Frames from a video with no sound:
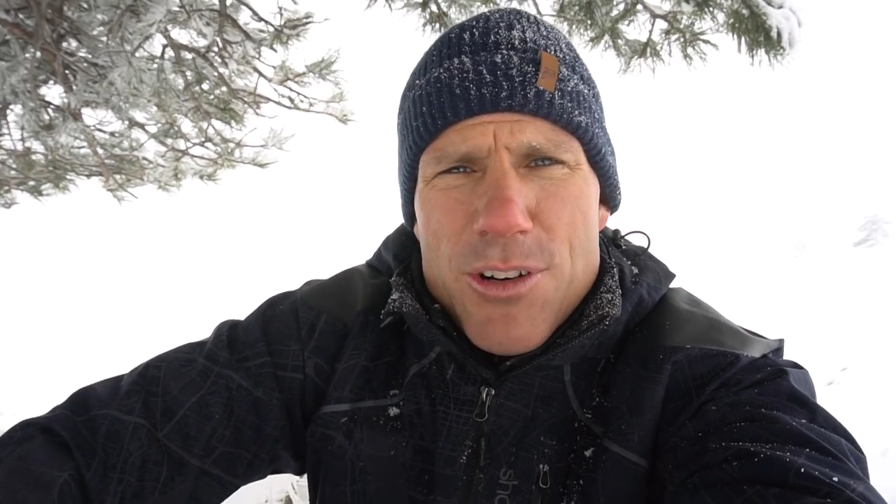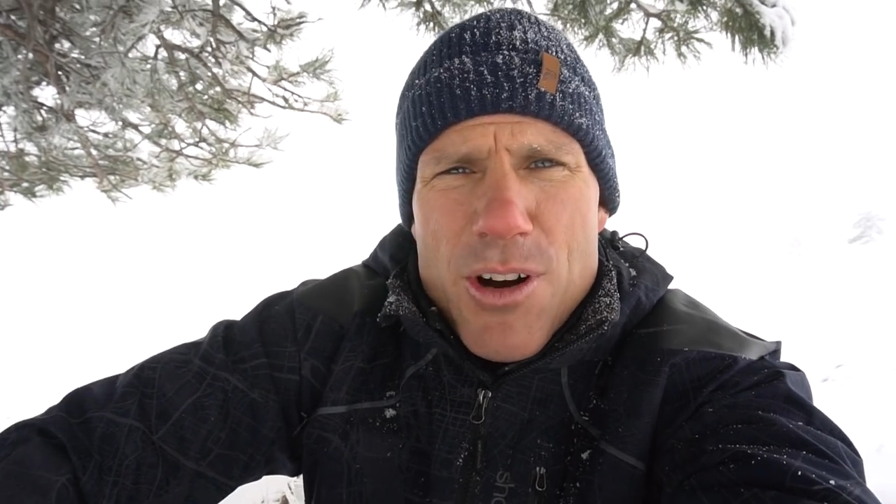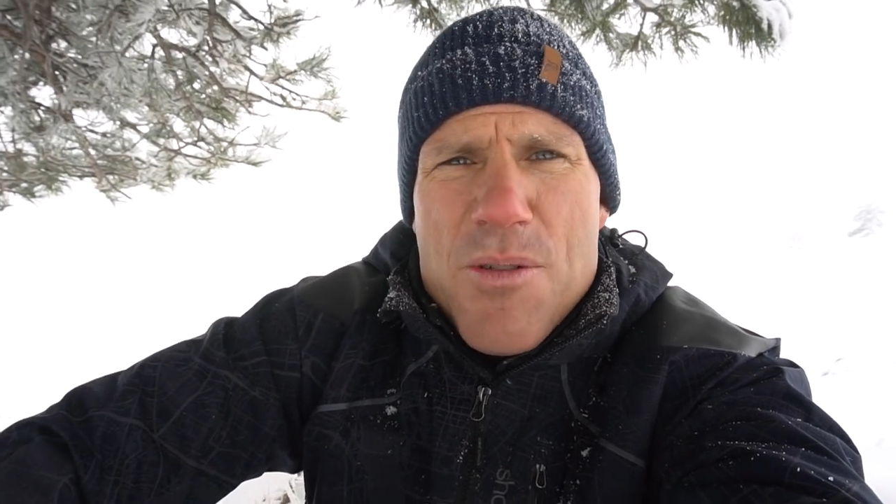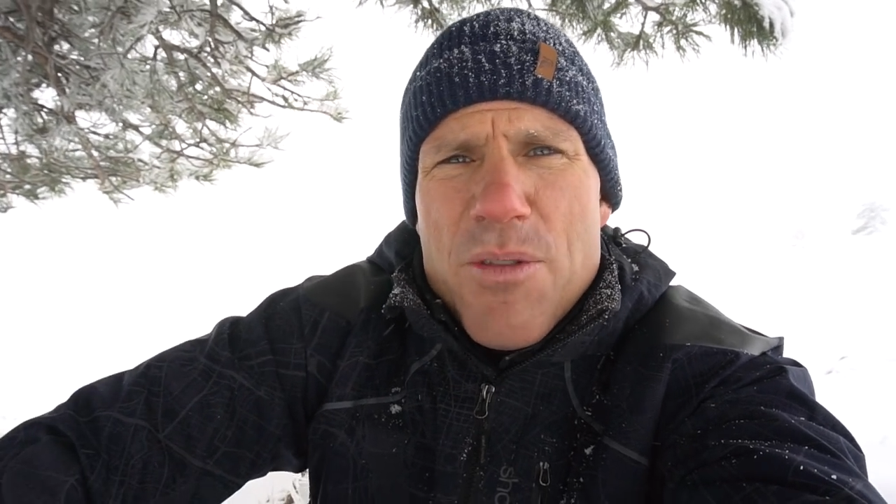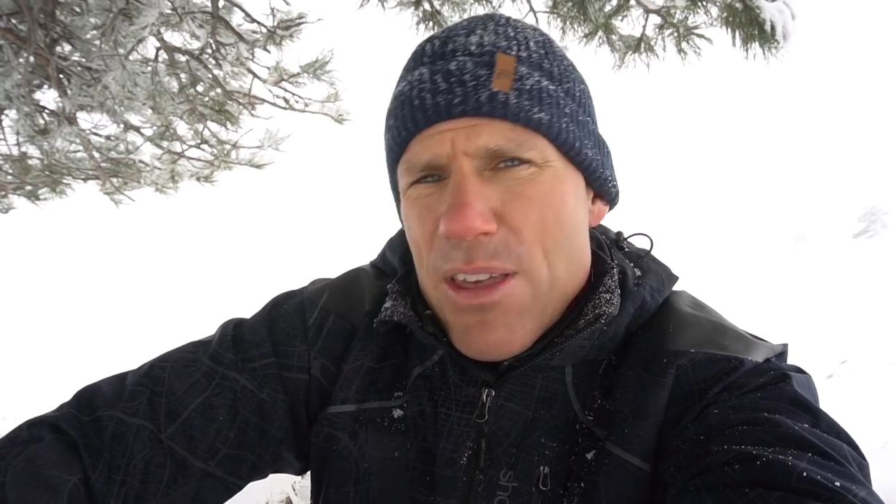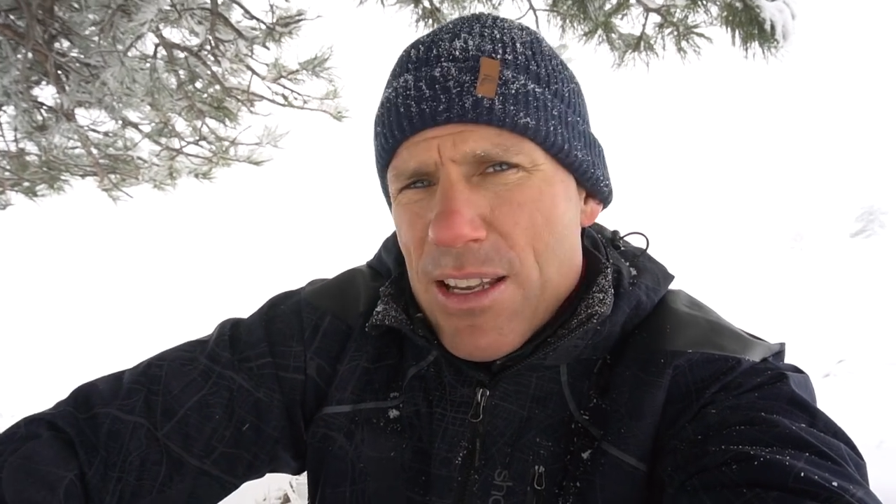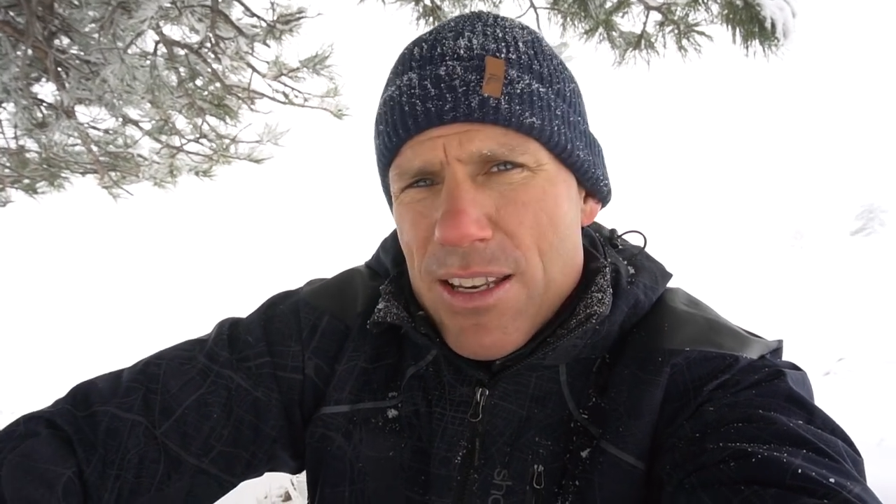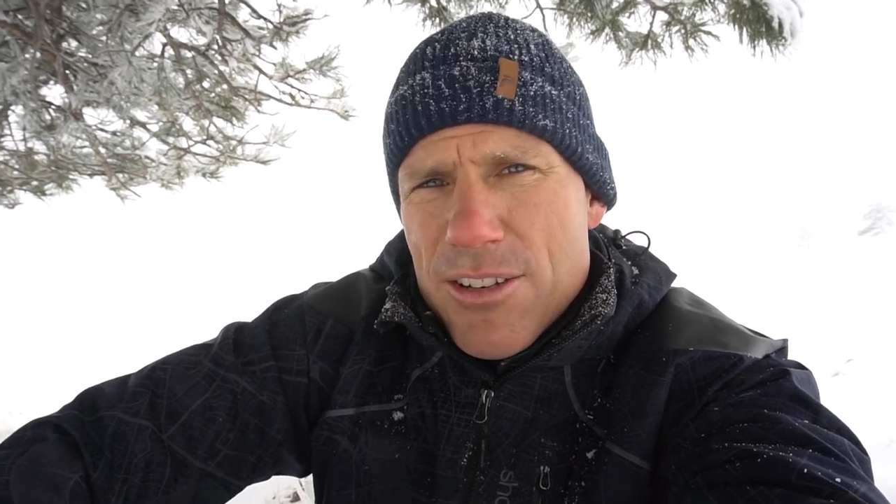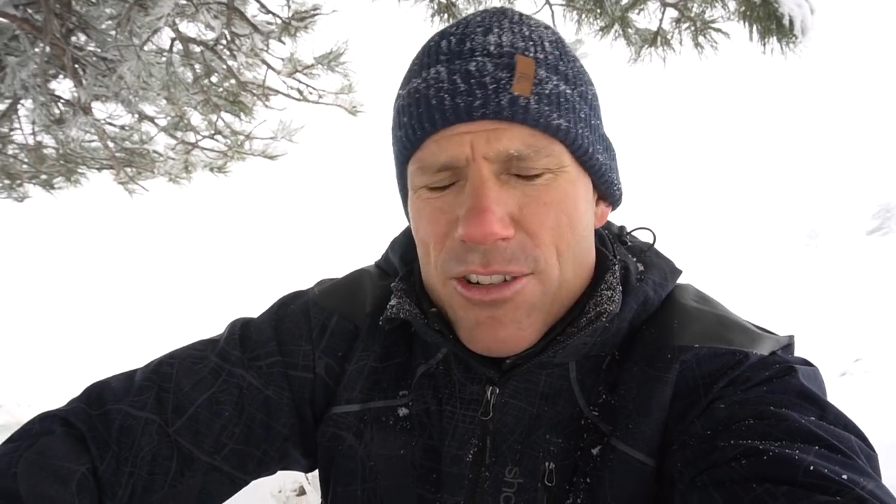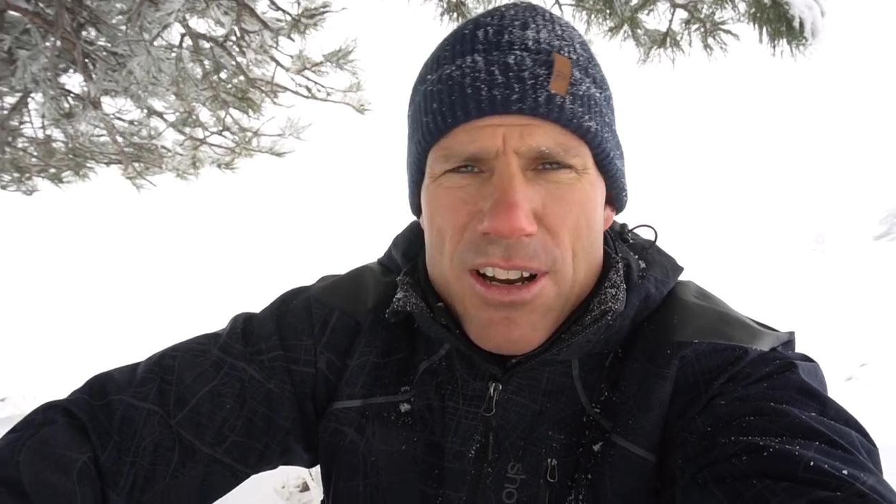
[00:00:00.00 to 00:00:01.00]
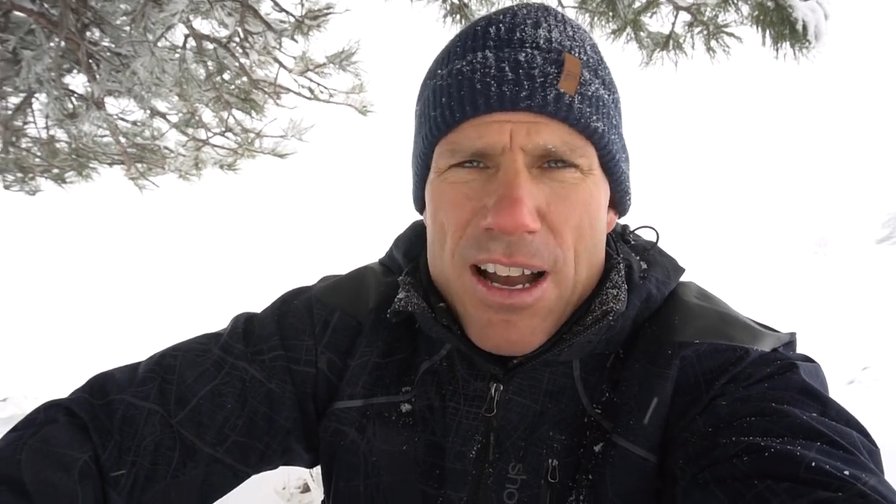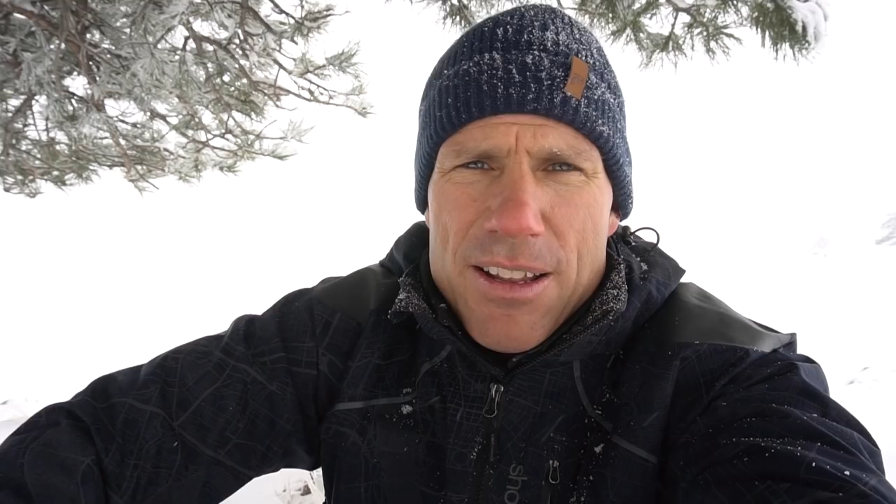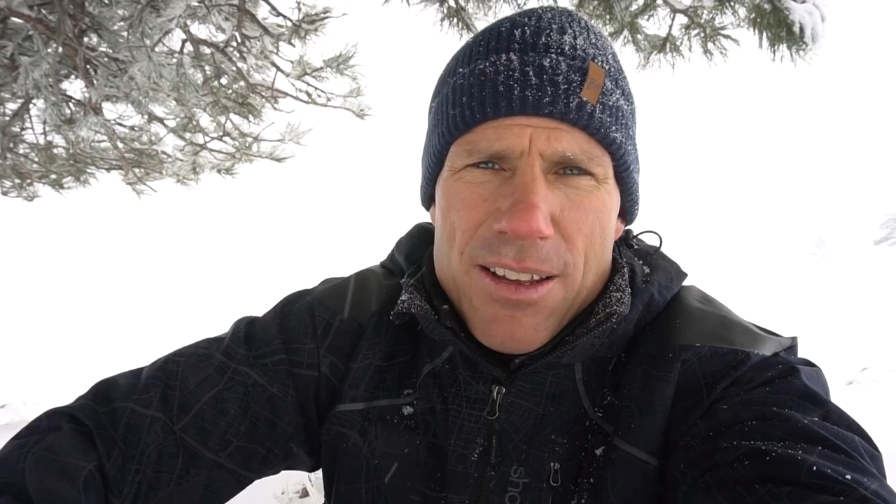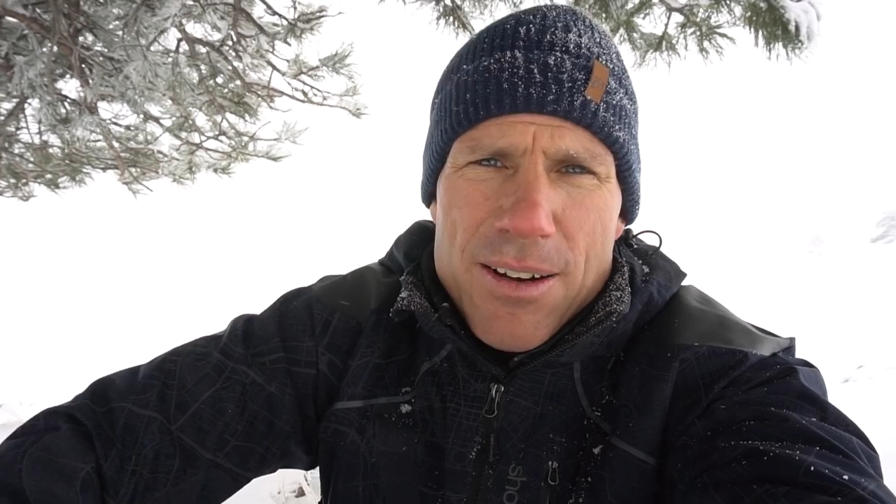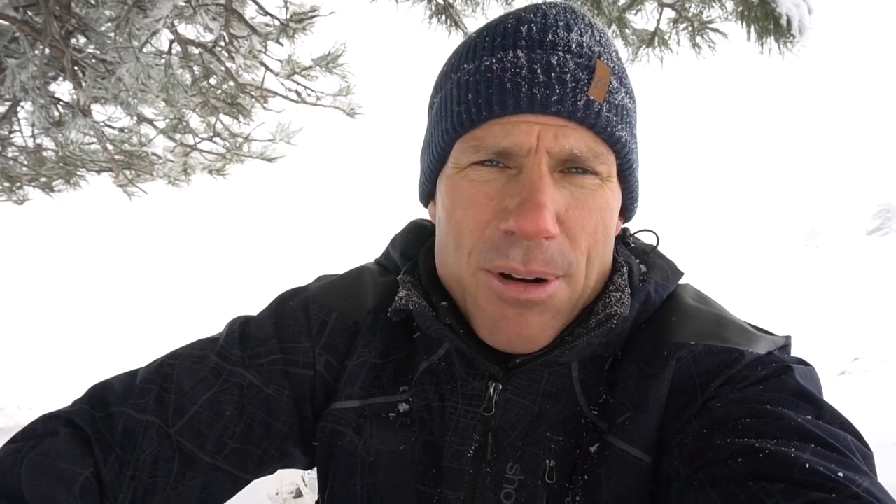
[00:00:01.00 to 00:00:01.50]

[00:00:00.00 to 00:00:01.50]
your own thinking tree out there.